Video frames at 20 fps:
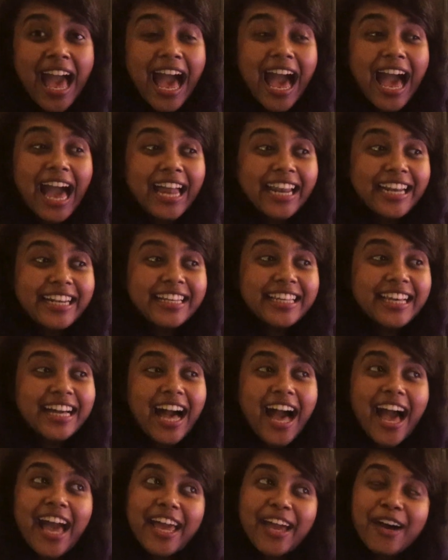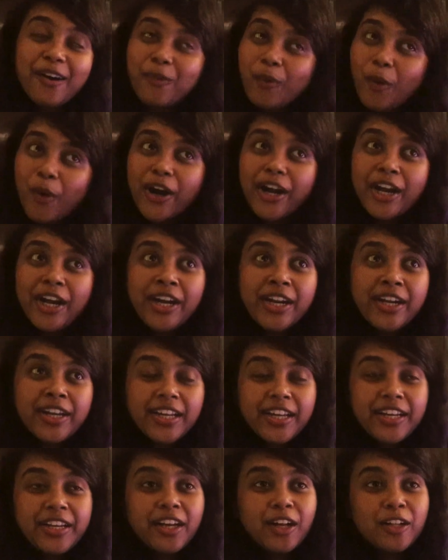and I avoid
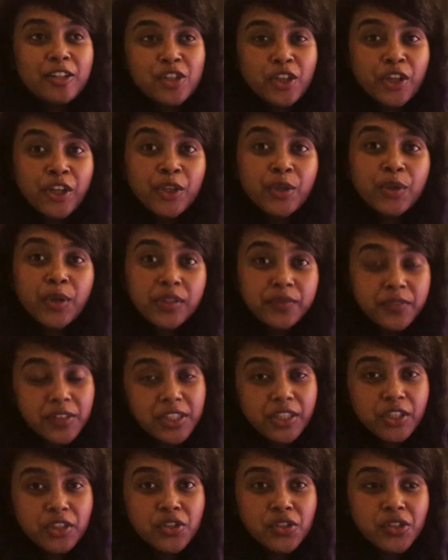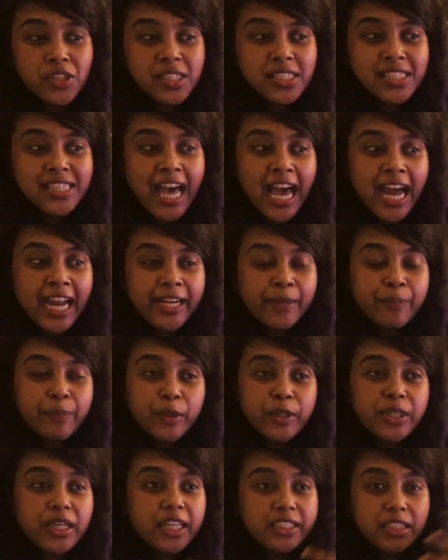indulging into conversations that
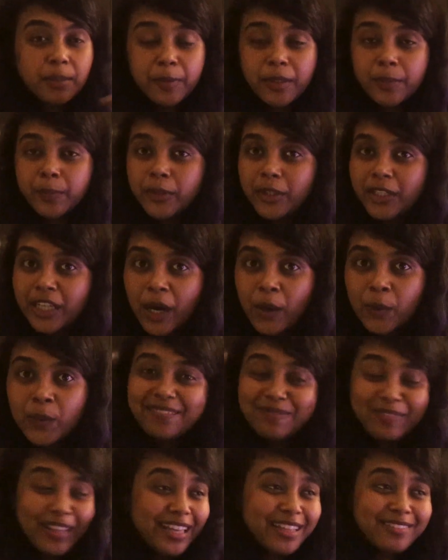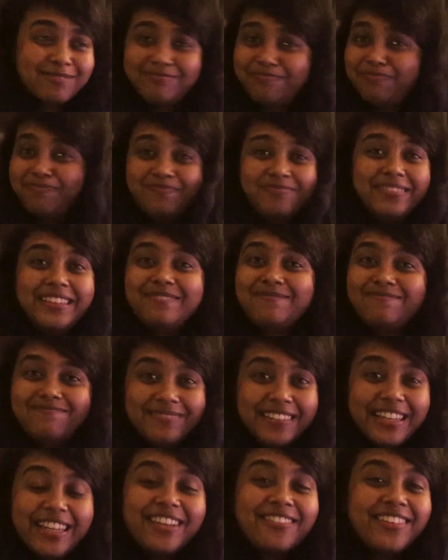put other people down. Like,
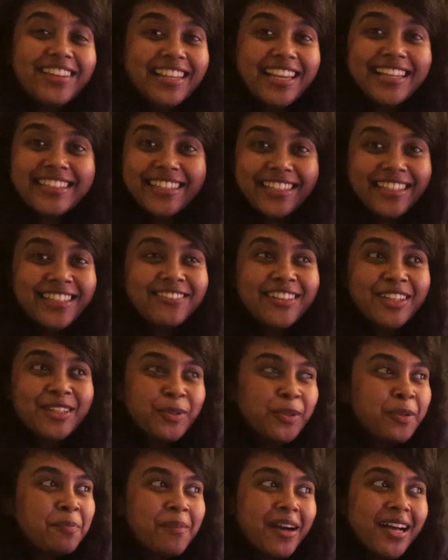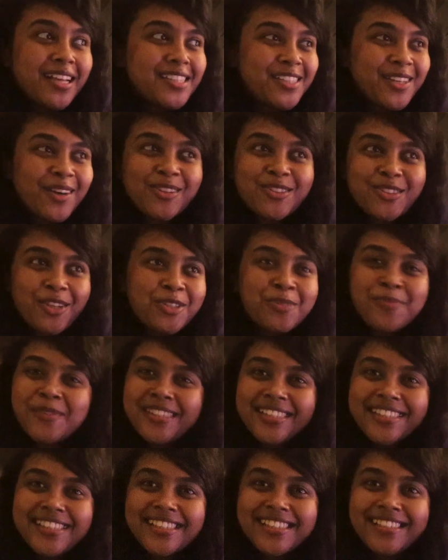live and let live and don't pass your
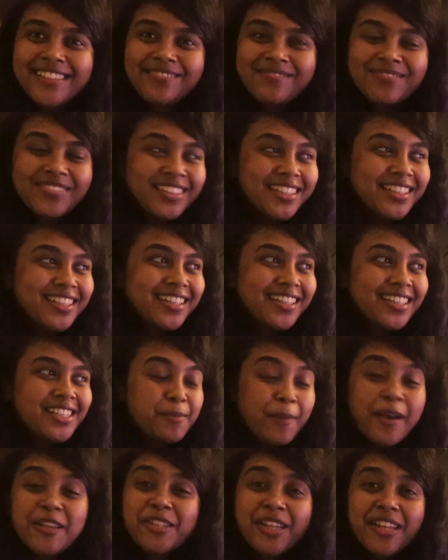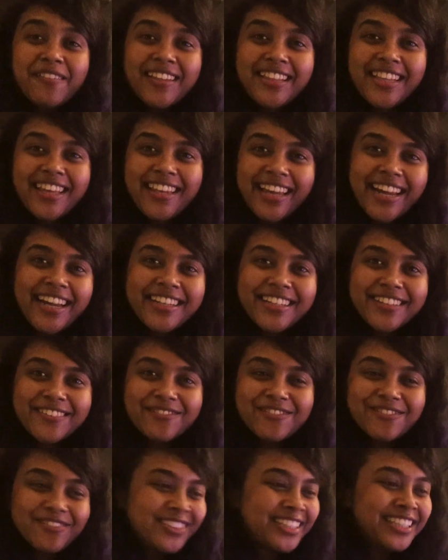judgments especially when they're
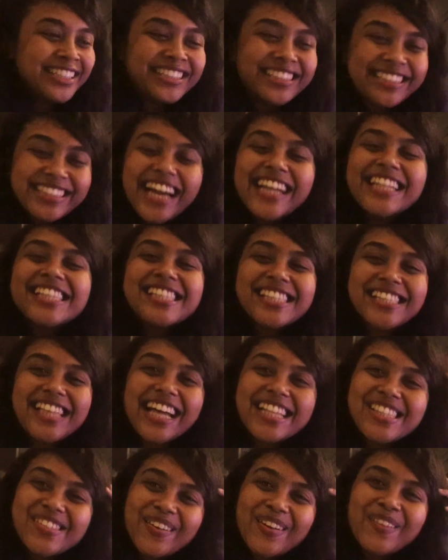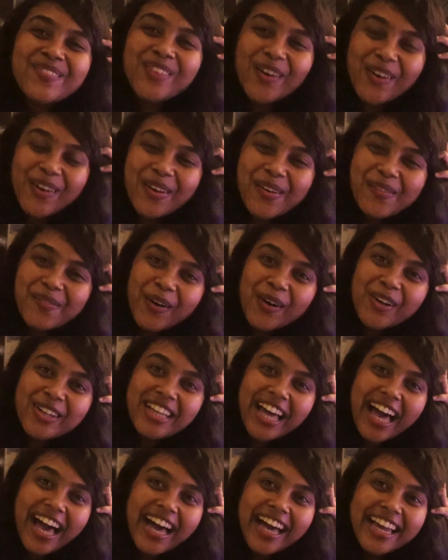negative that's that's what i'm talking about
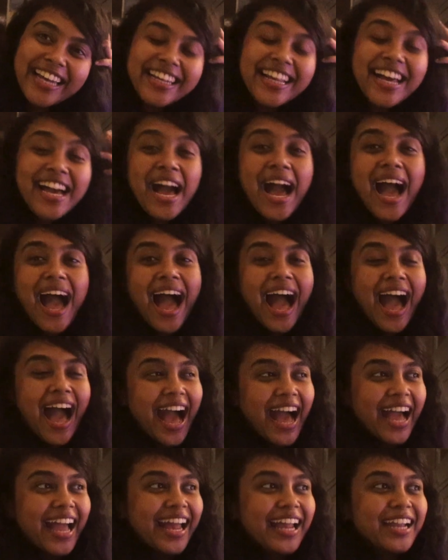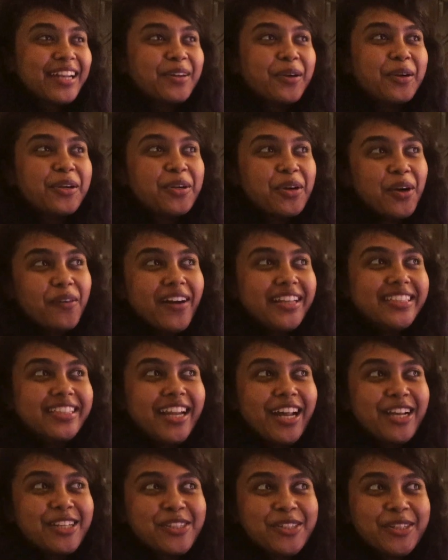and i don't know whether
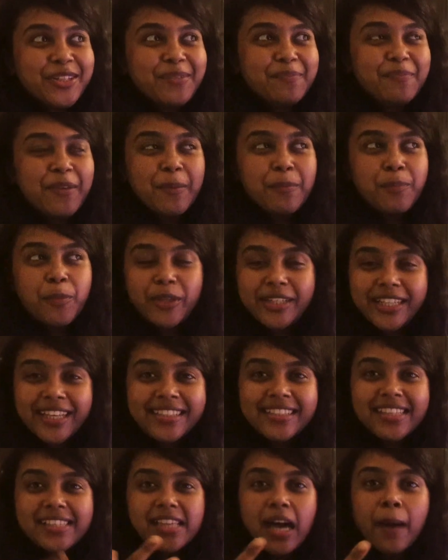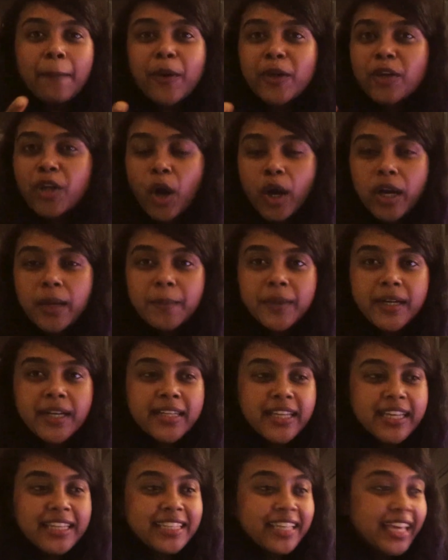i should be putting this up or not
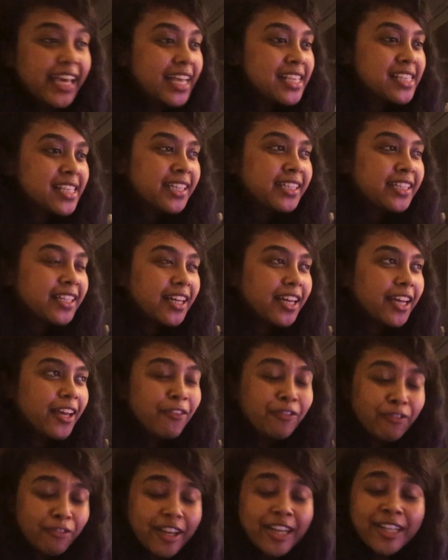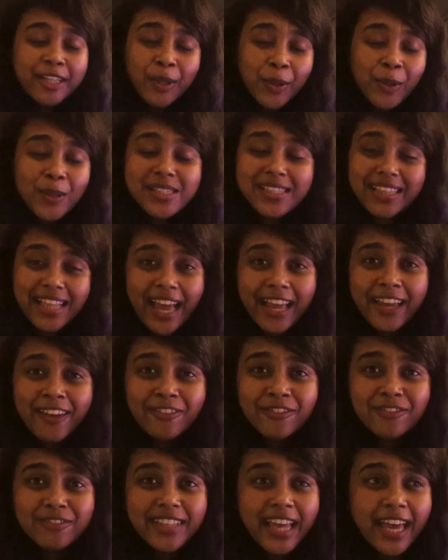but in case it if it goes
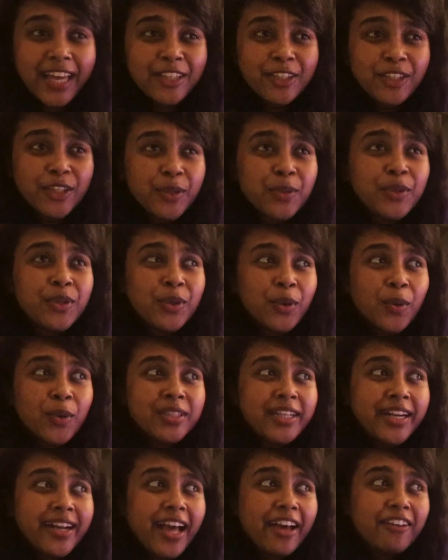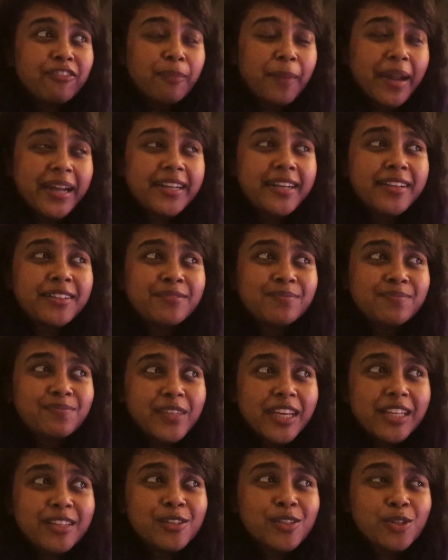live then you know that i've made it
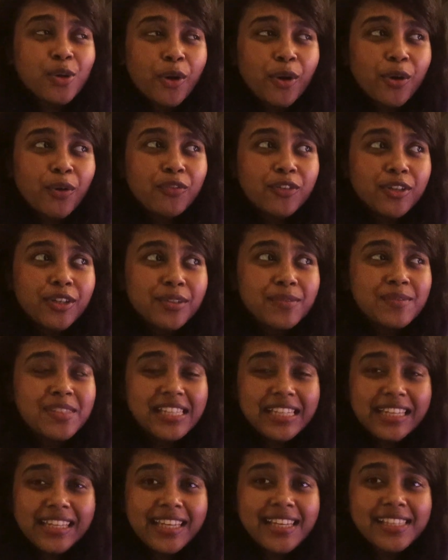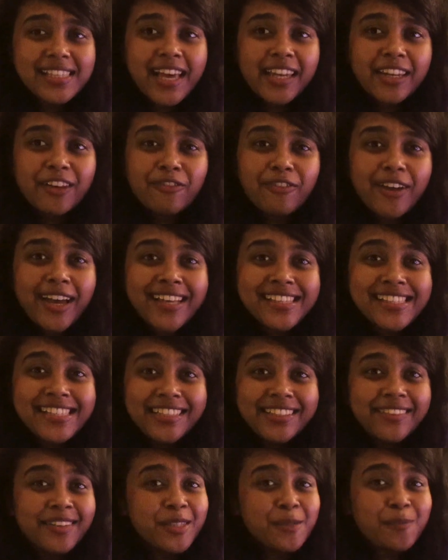in sort of a series and if I see
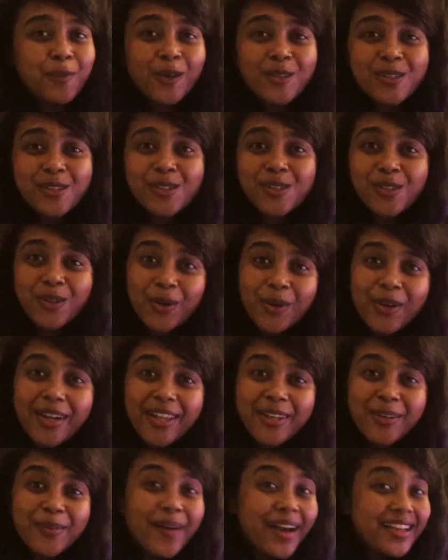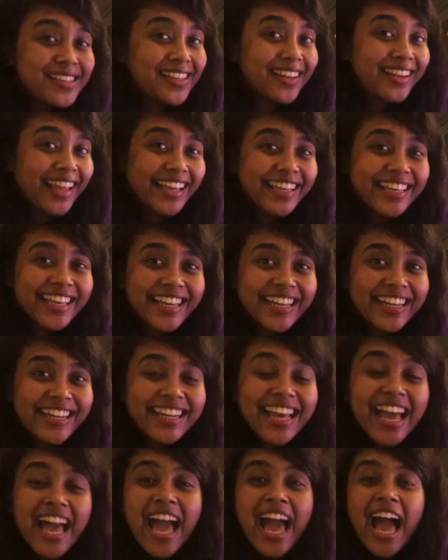the response is good and you guys are liking it
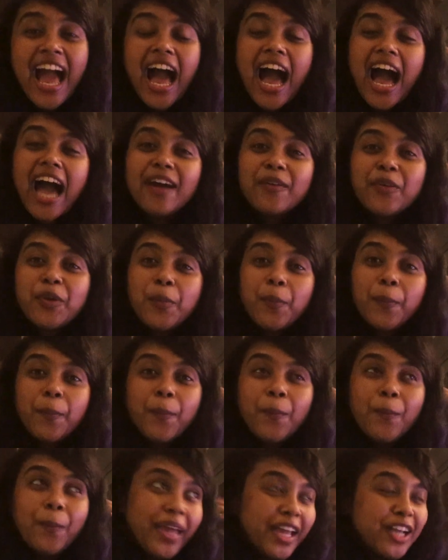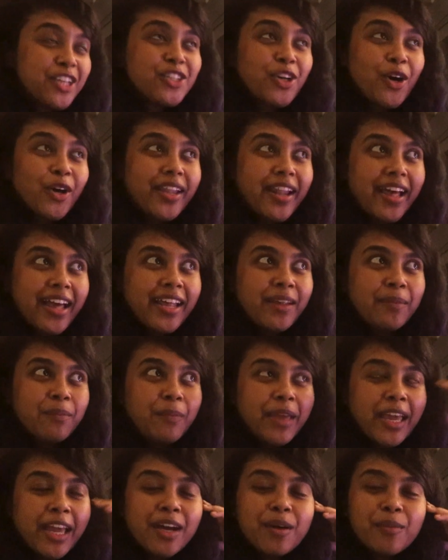I would make sure that I
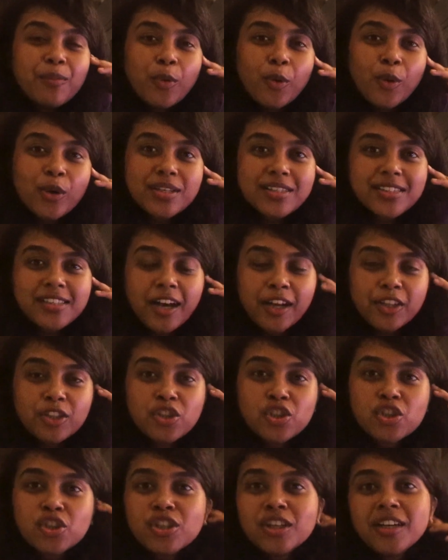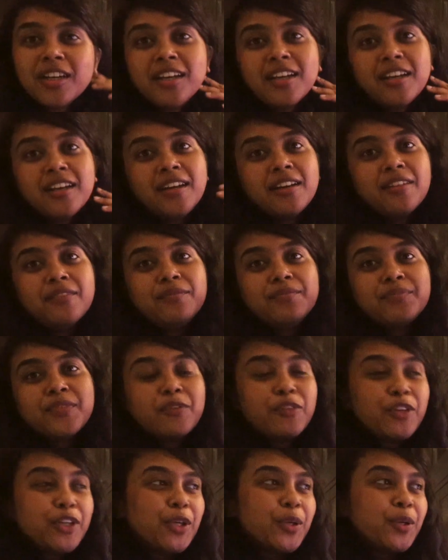make more such
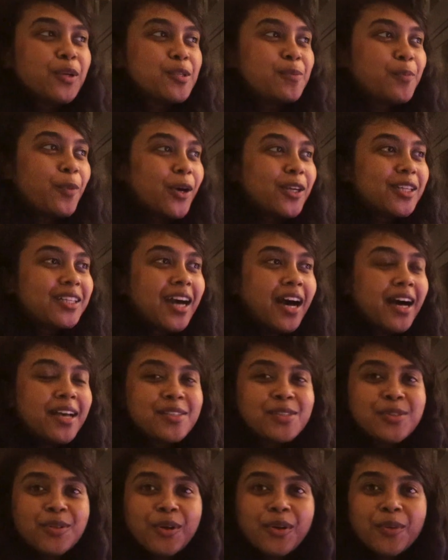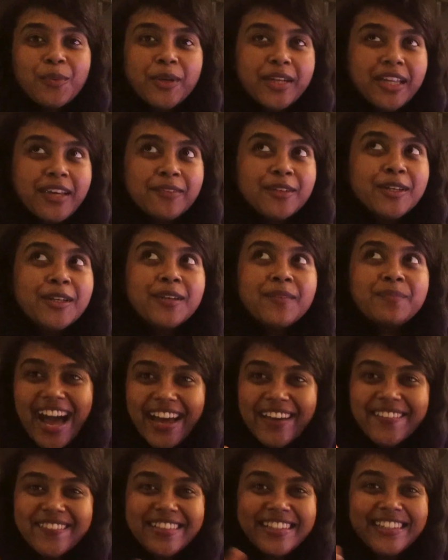videos podcasts or whatever
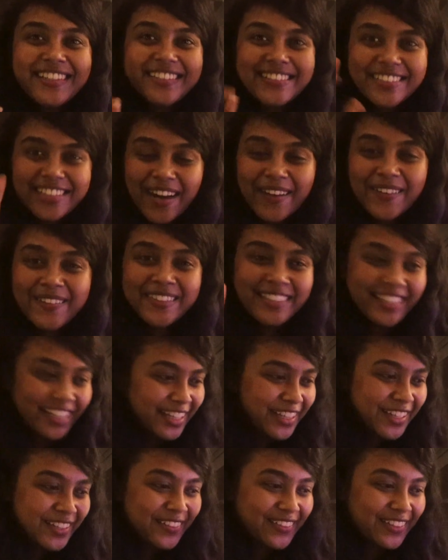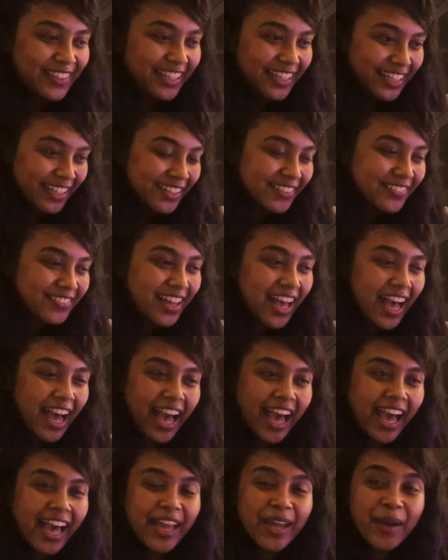I will now take your leave
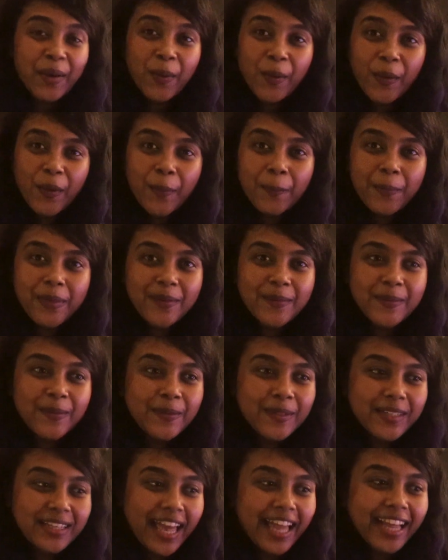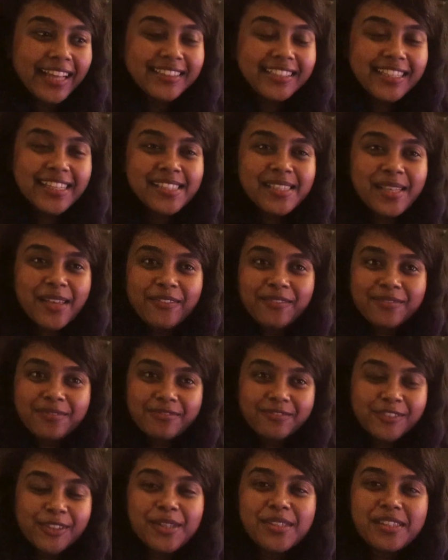I hope you like this
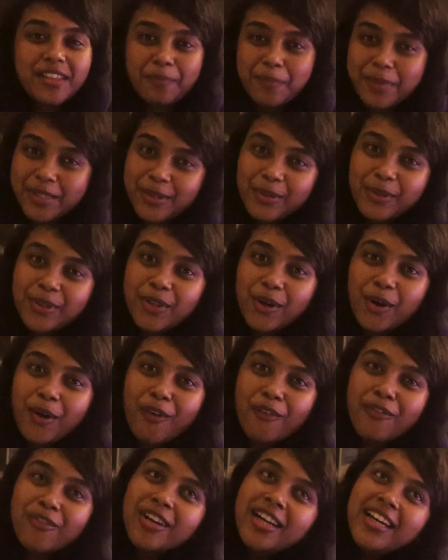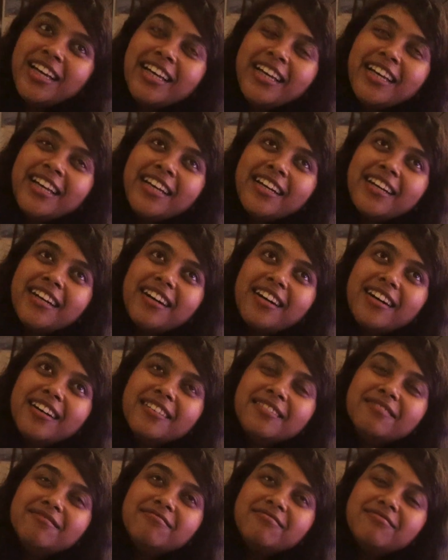first episode of
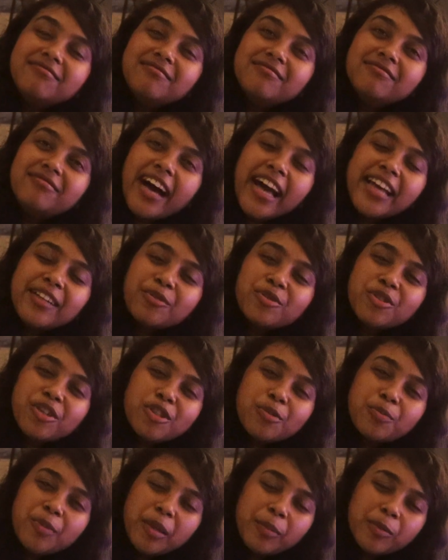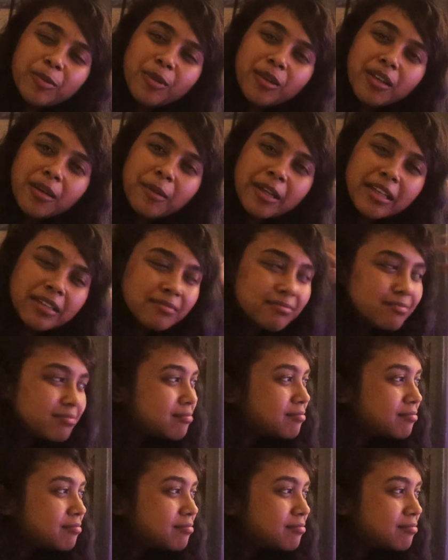uh, why to judge people I mean